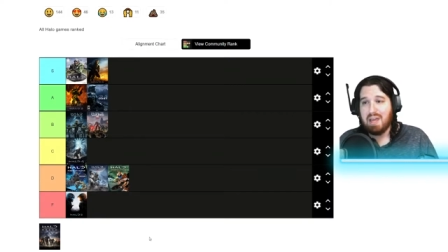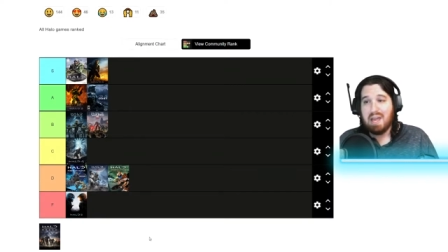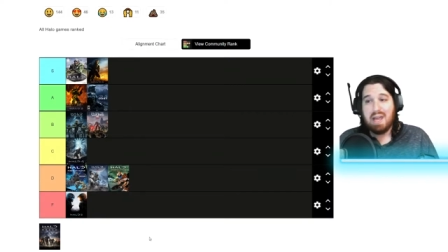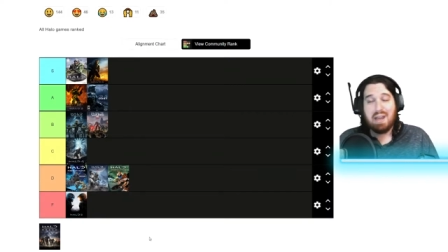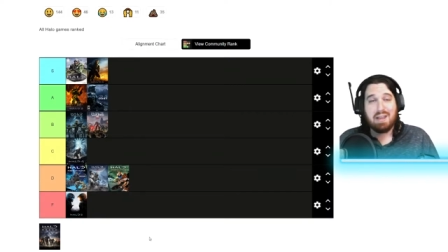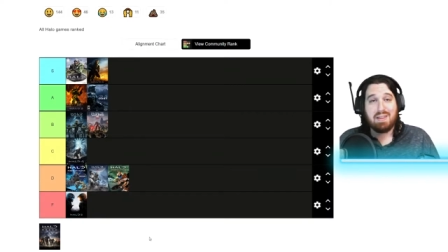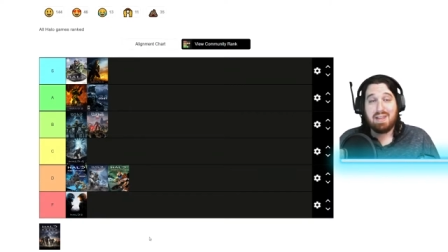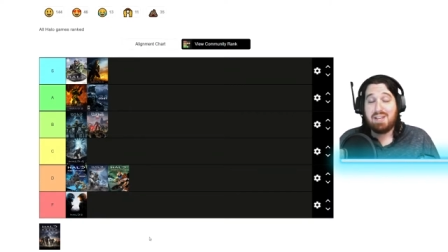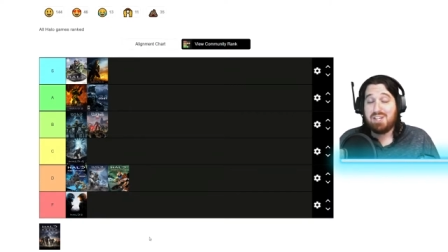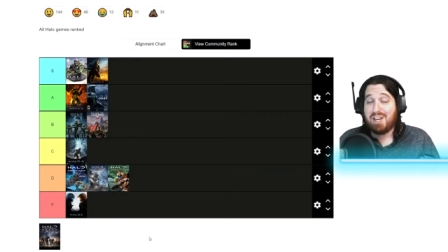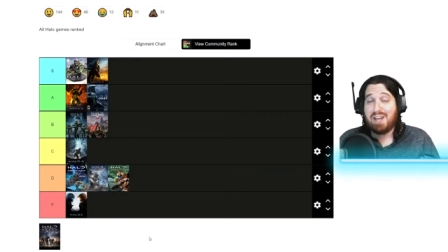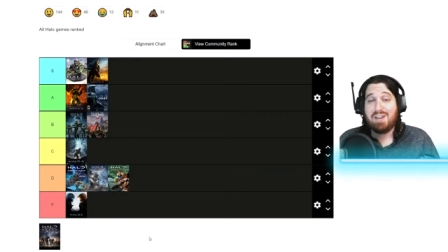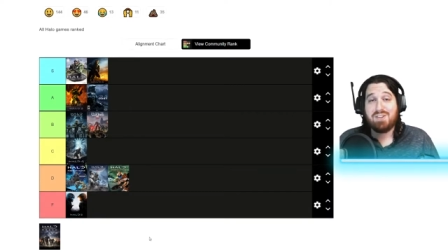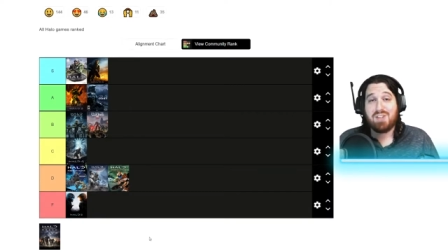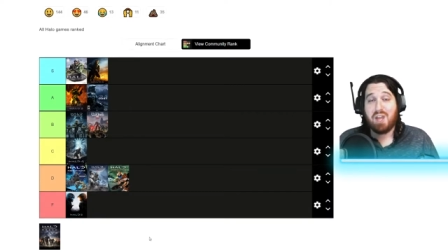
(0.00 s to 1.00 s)
Like they
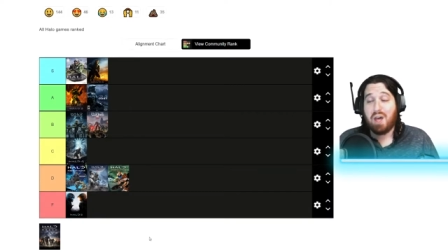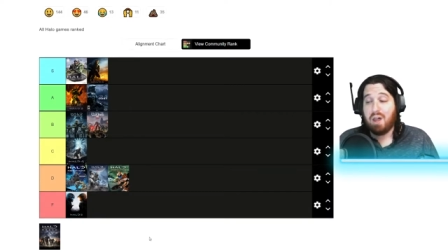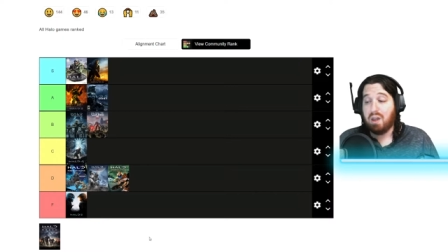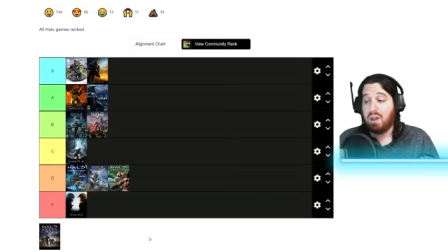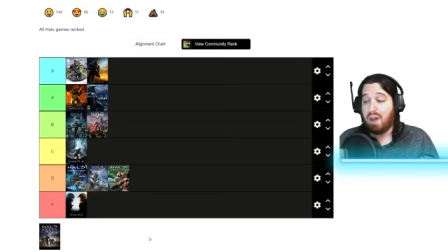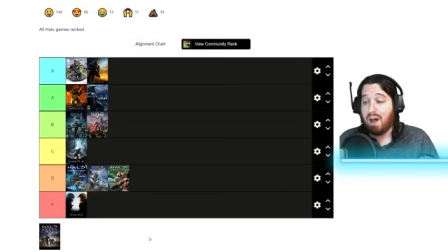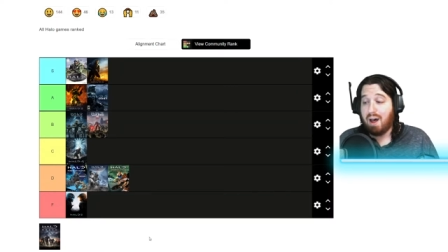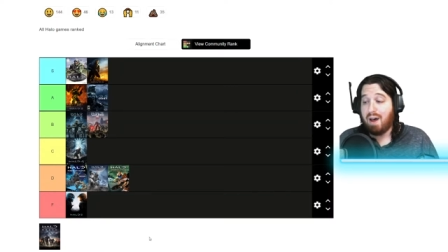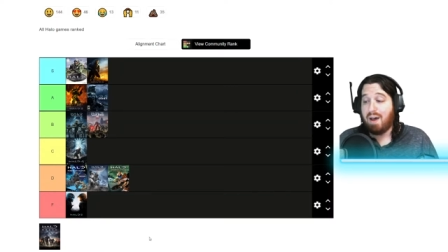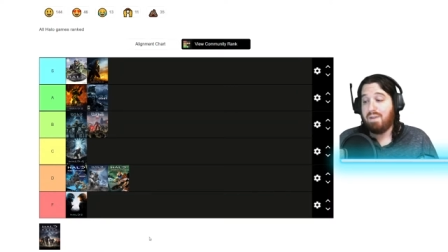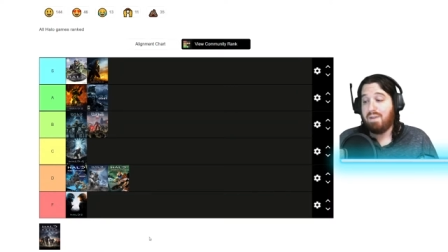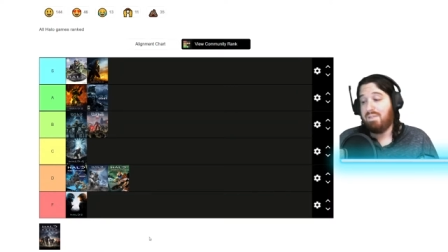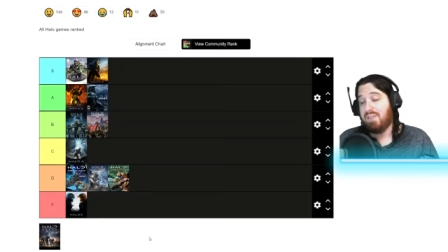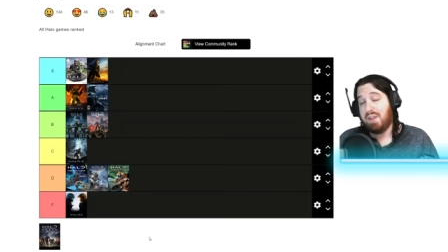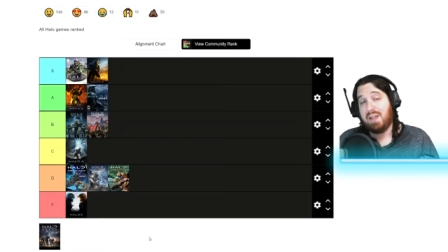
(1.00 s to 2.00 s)
changed a lot
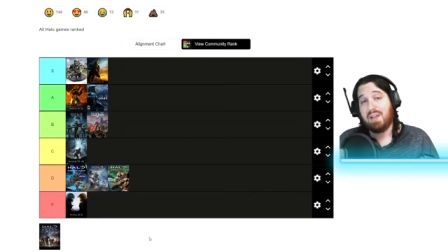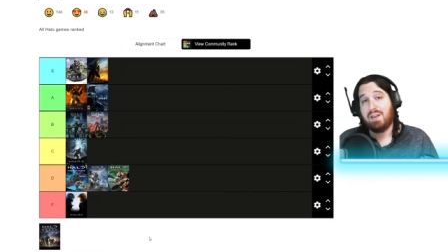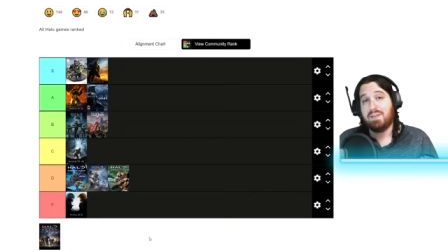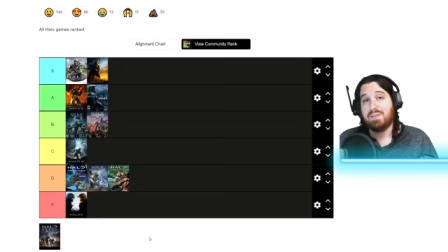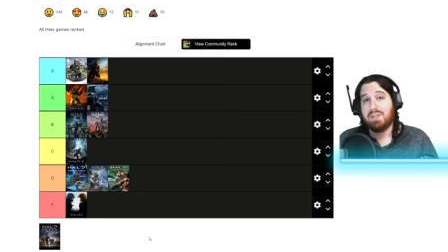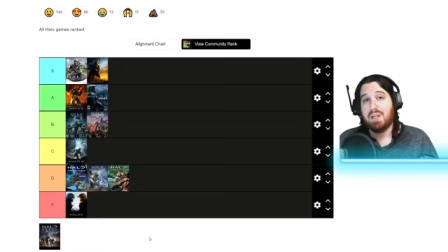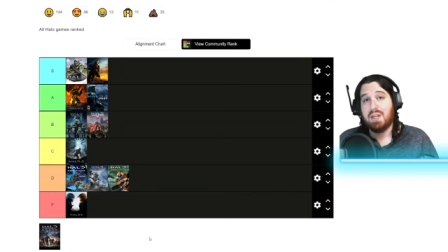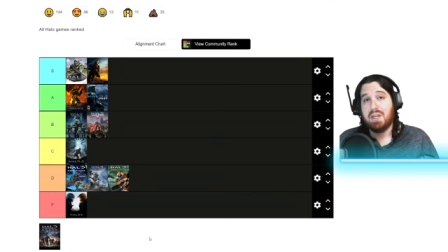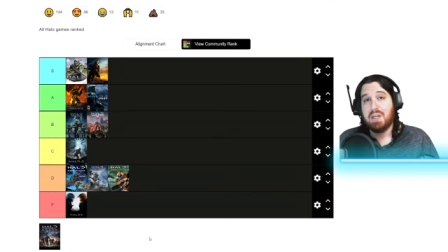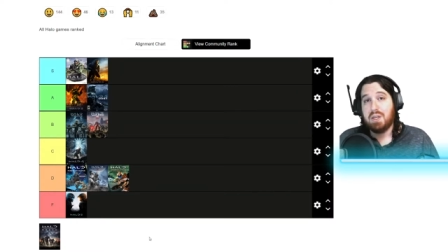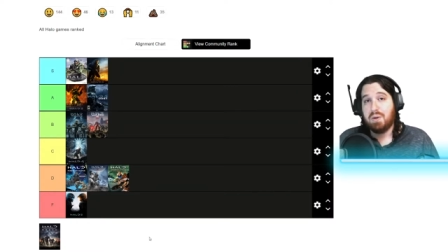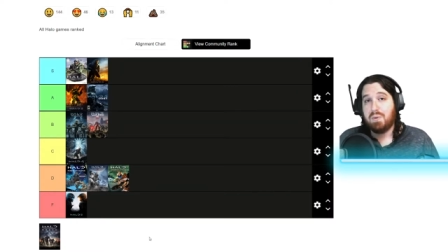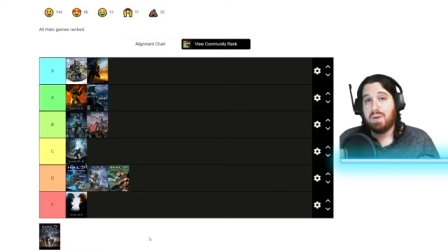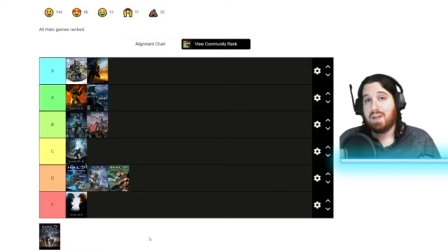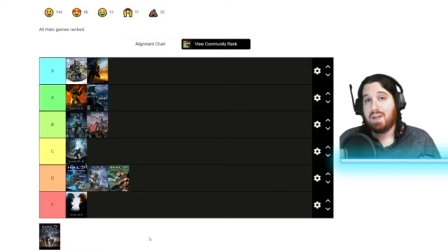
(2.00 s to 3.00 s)
of things
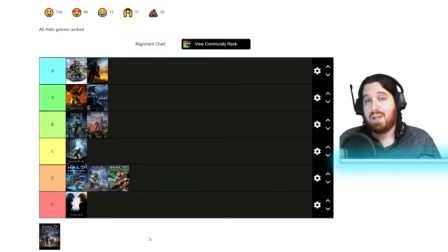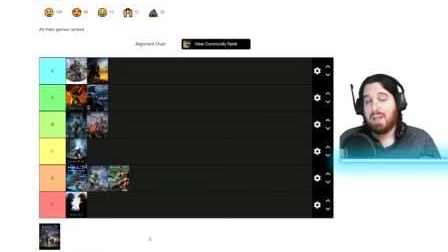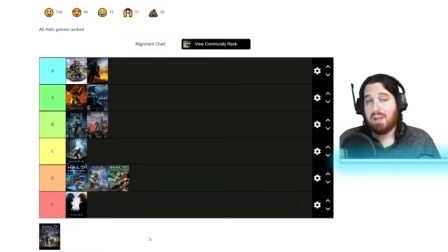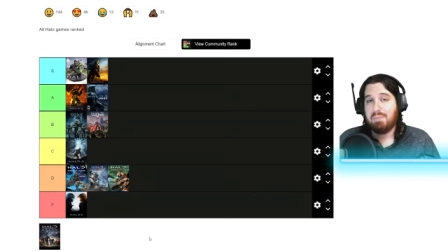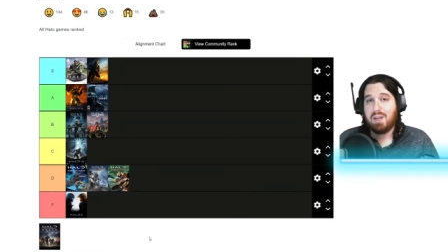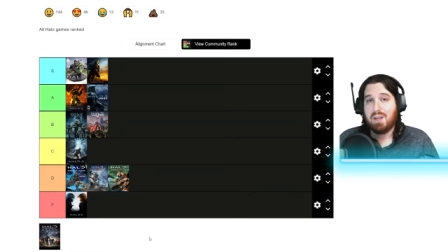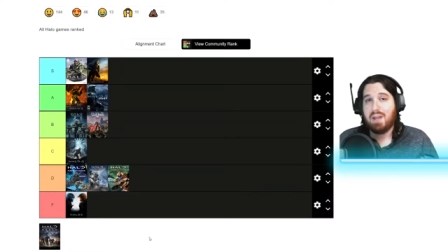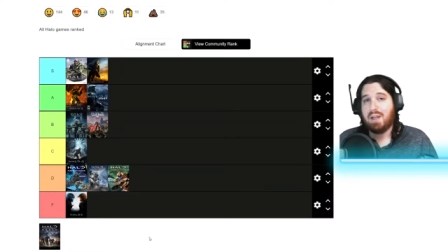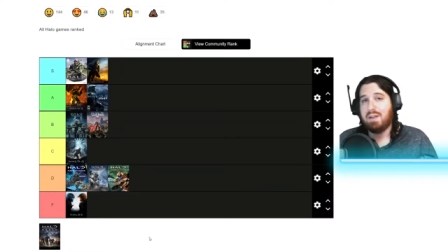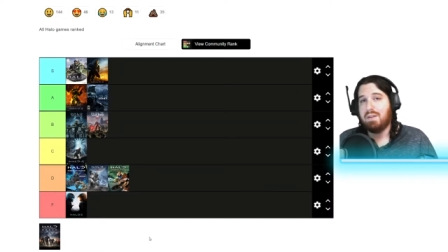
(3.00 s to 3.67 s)
when it came to Halo